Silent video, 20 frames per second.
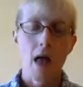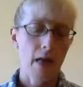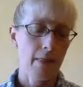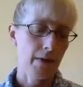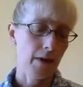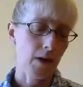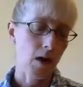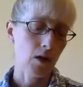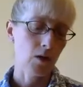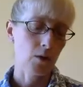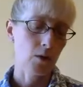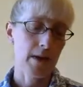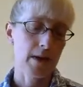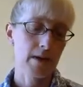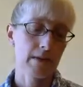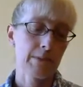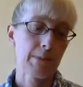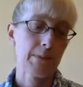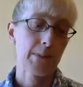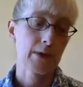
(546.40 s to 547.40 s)
and the colorway
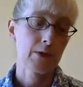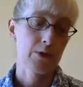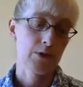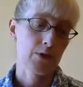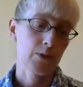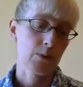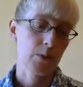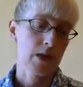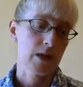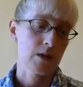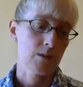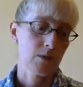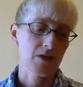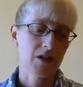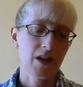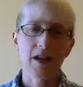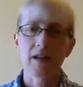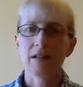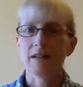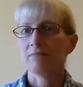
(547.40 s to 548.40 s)
is Bittersweet,
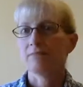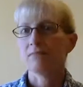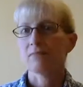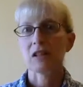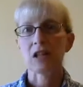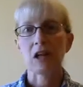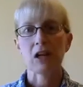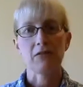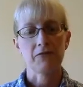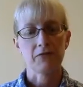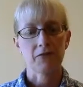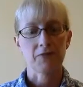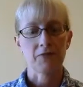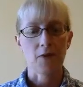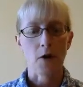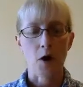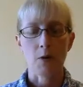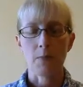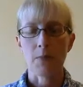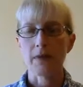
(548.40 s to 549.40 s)
which I love for
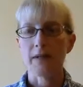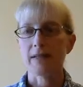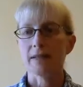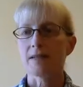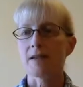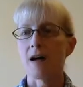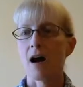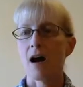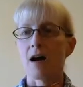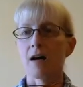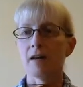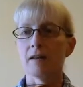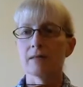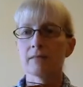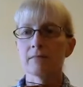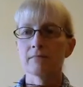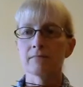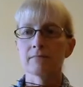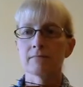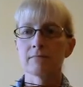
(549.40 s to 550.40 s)
fall, but it's not
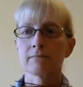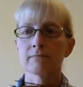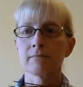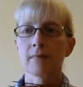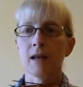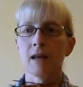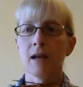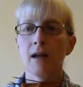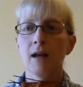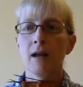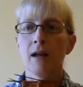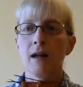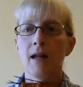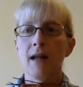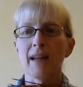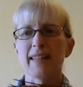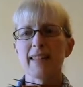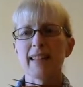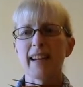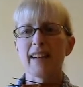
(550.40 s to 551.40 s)

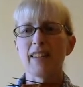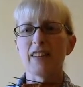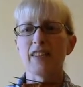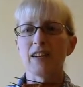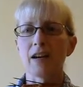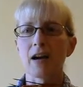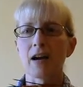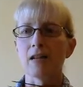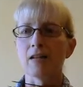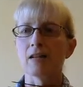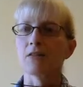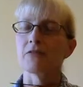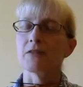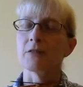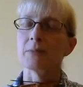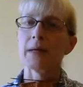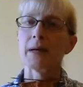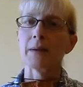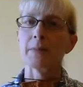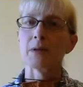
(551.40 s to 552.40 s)
a good color
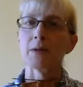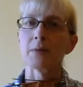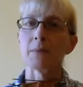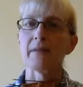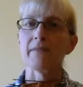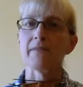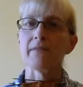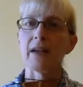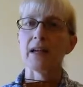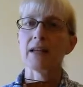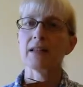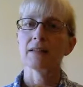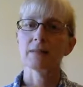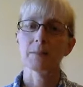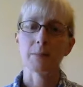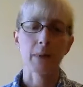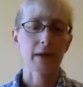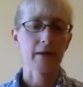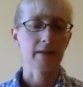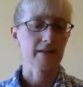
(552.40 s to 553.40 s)
for me up near my
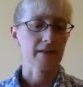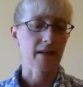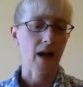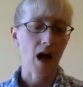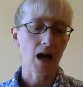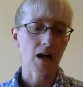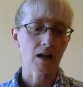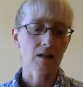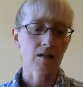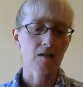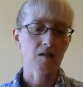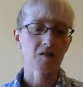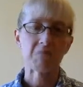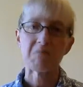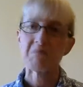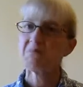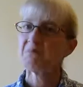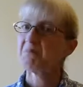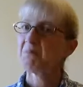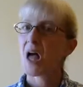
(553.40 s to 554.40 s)
face. But socks,
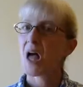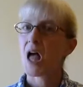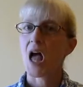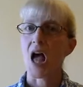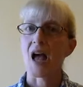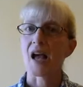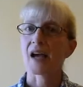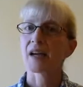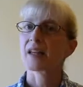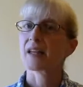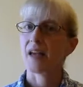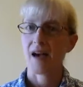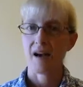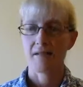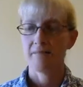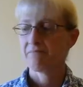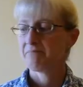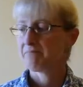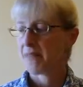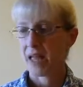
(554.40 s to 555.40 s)
heck yeah,
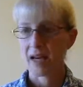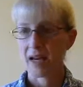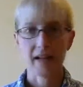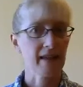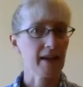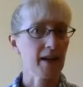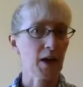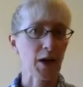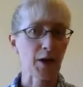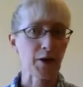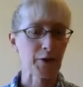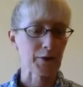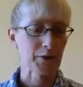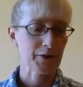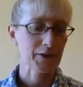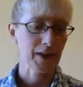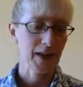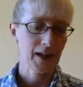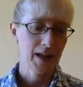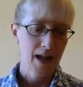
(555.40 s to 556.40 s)
anything
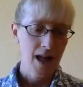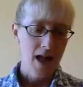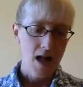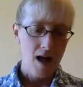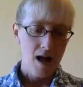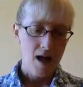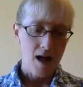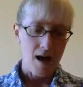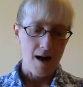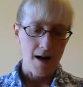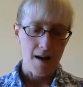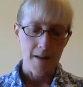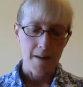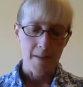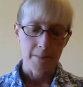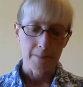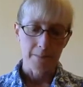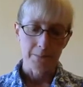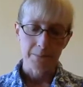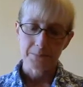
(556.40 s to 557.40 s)
goes.
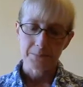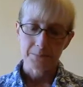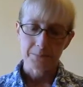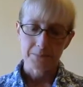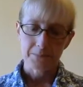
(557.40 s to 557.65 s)
So